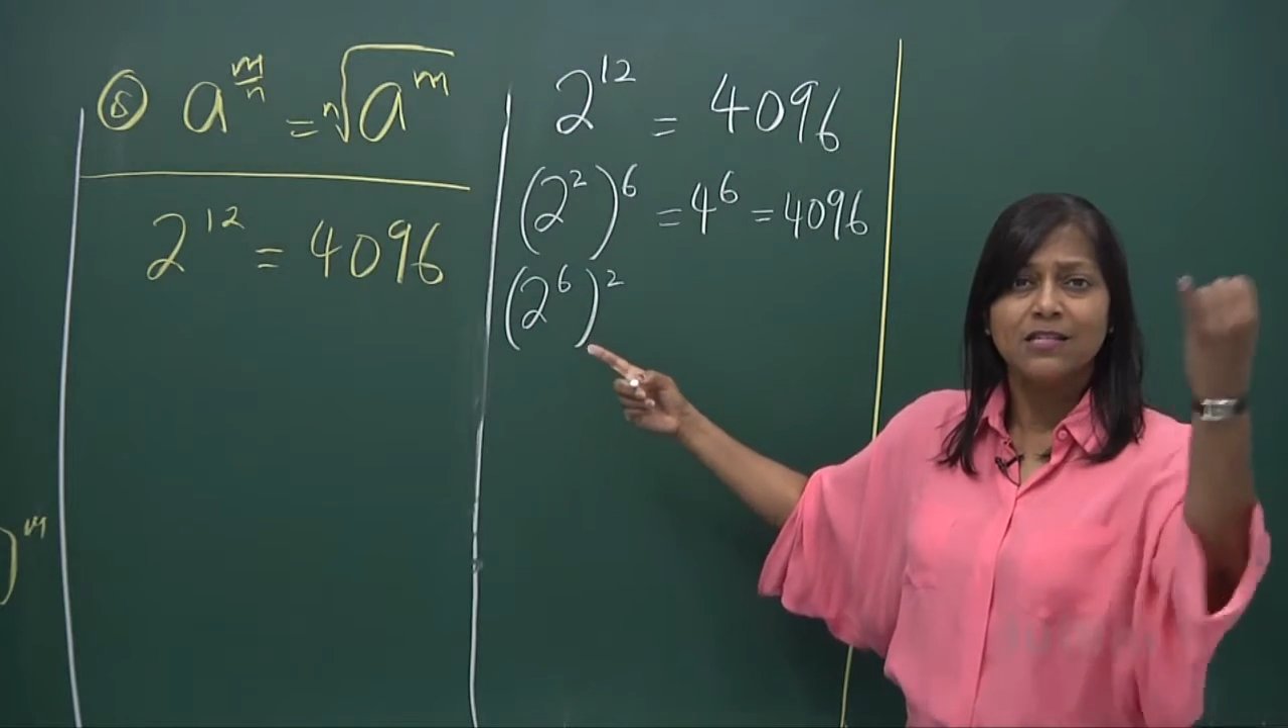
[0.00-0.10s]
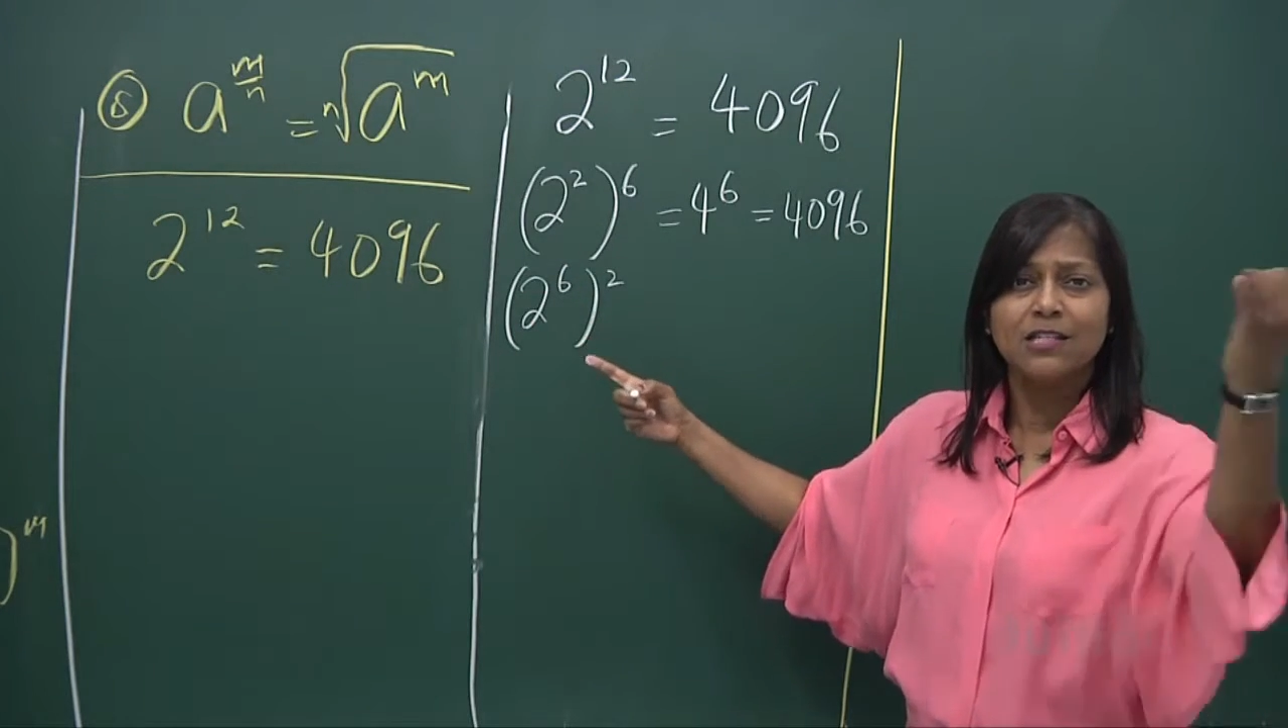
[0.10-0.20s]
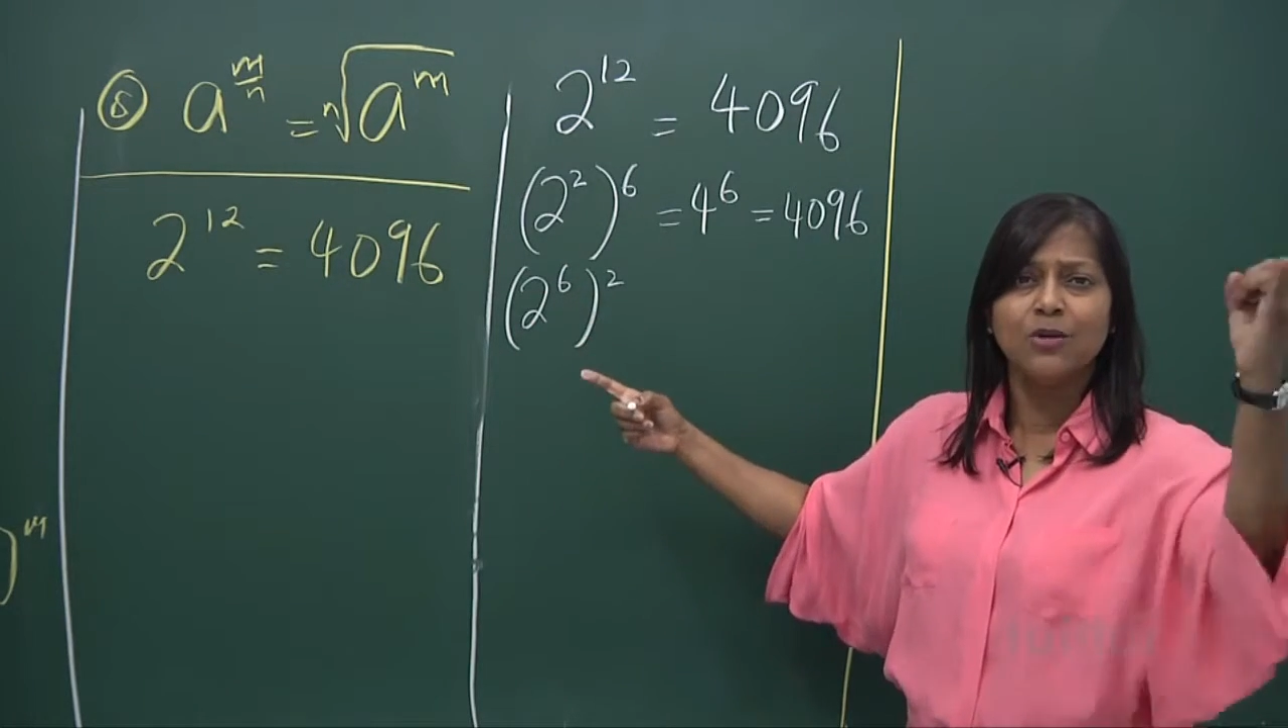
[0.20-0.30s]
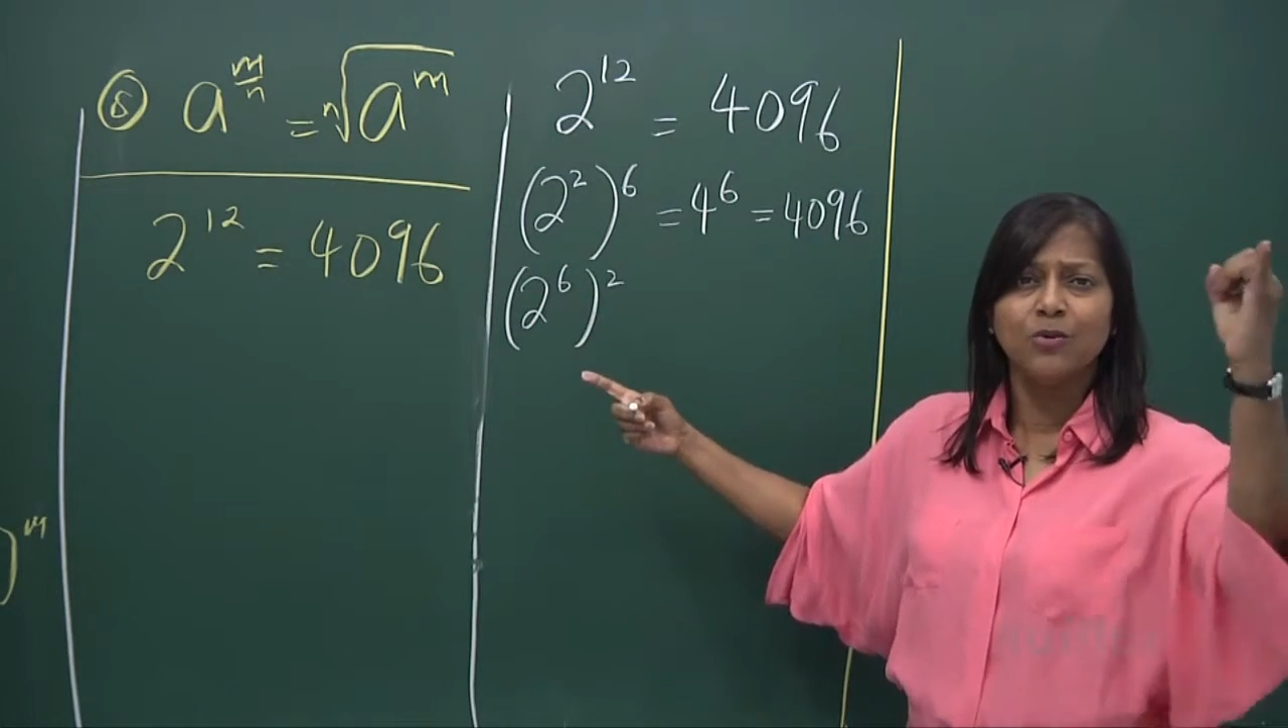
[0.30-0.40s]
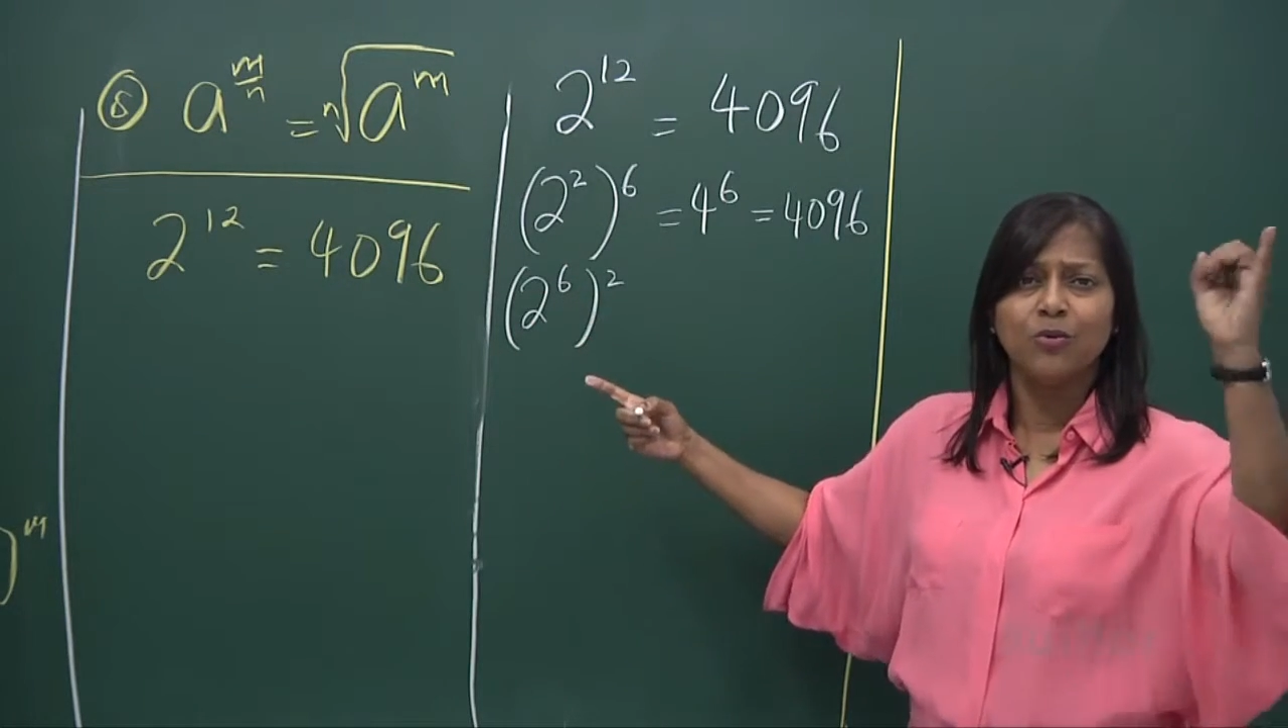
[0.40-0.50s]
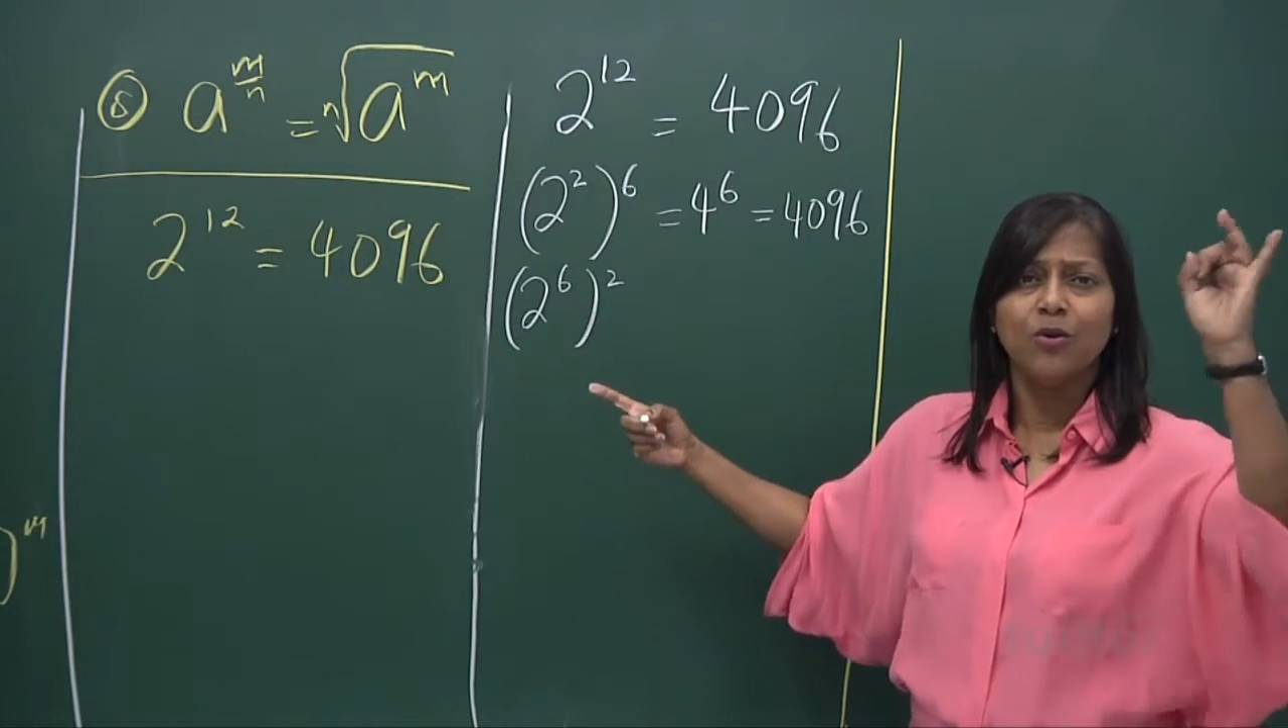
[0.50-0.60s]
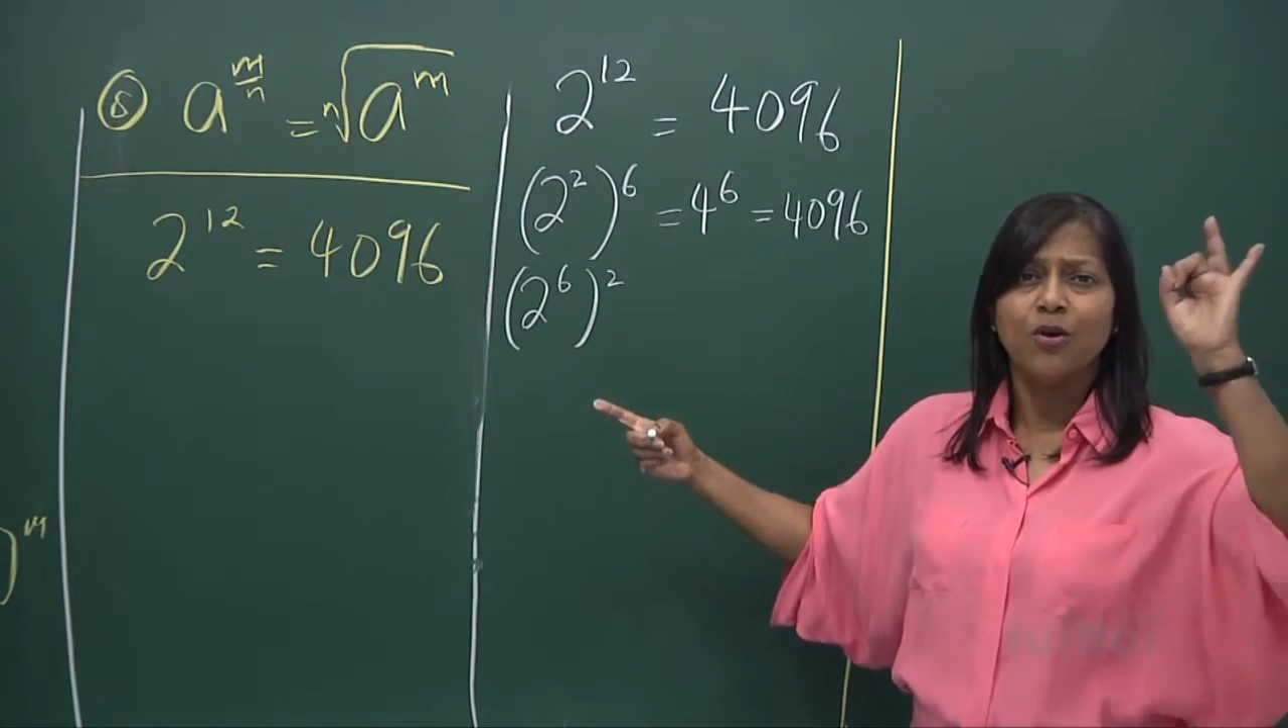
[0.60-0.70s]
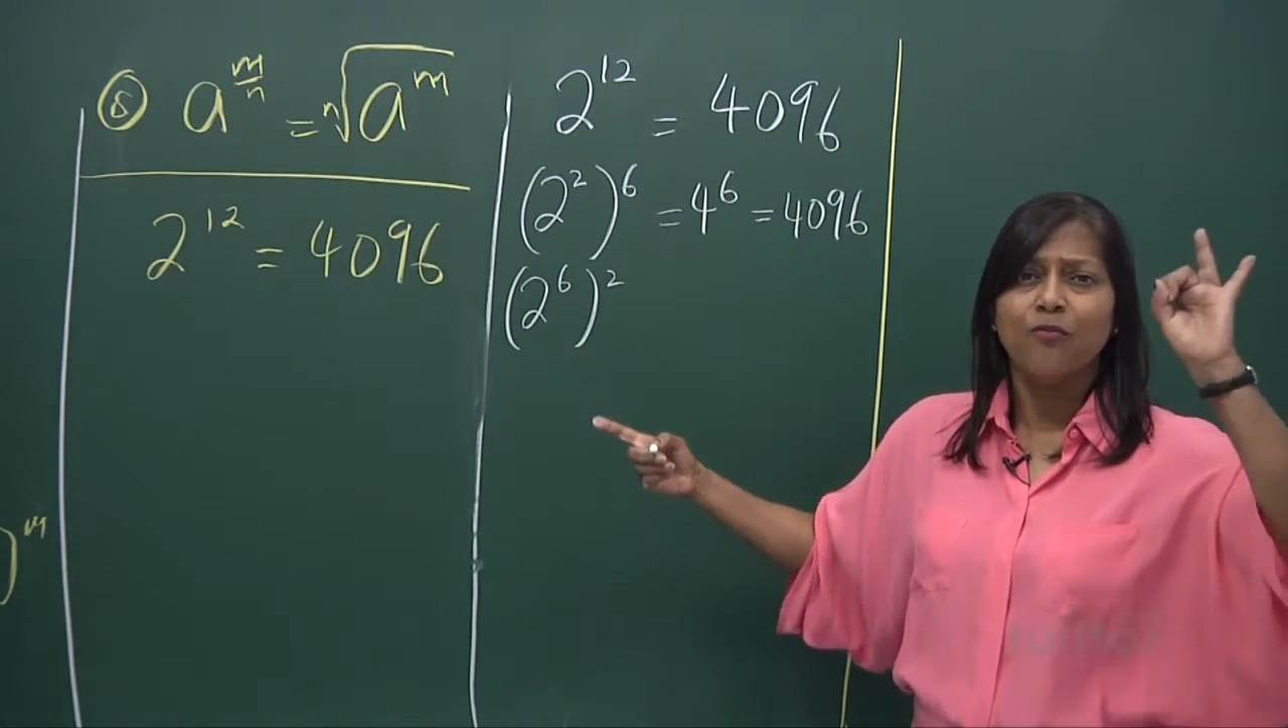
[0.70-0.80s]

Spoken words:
2,